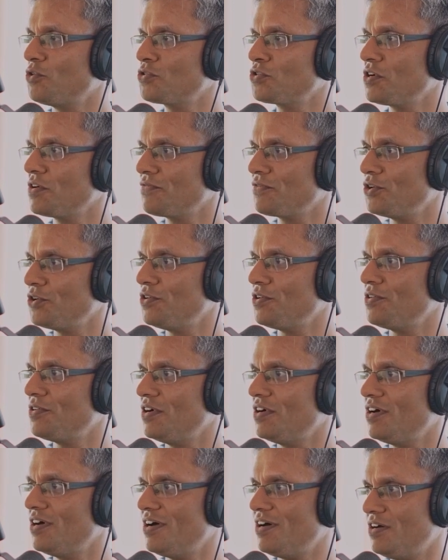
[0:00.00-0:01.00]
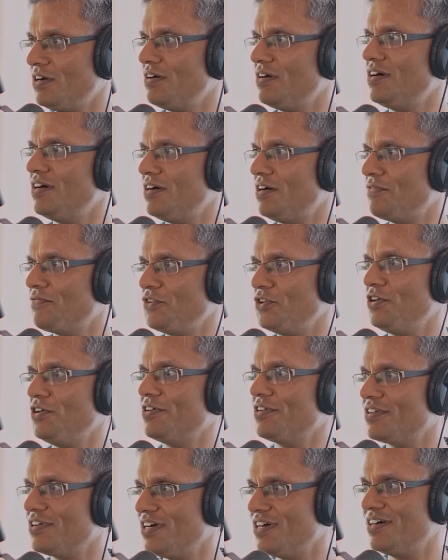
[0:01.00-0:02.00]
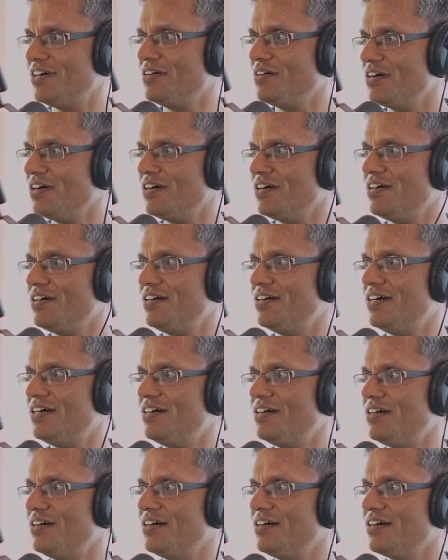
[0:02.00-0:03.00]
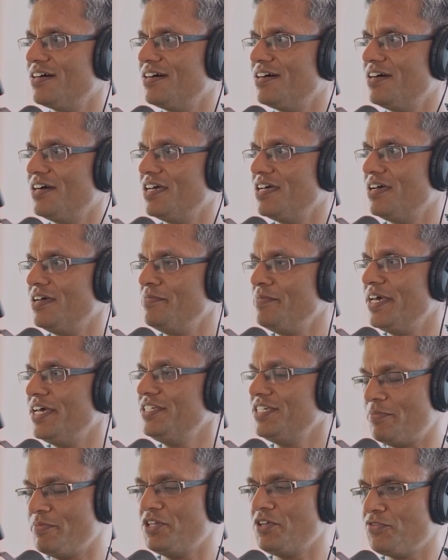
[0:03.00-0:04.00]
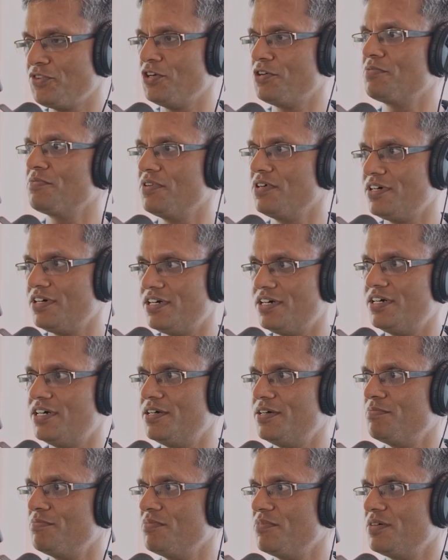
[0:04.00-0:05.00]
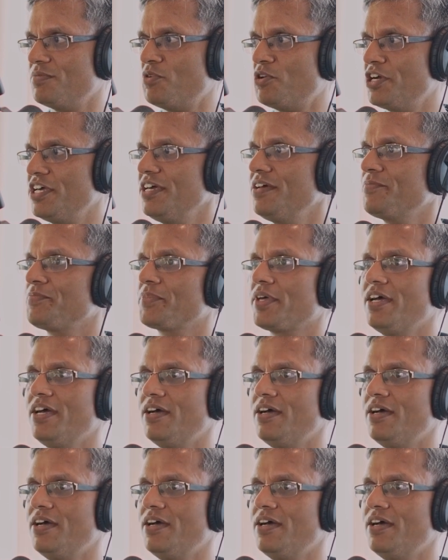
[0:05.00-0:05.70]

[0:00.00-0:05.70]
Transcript: photo of your uh, of your uh, uh, image, I mean of your uh, body,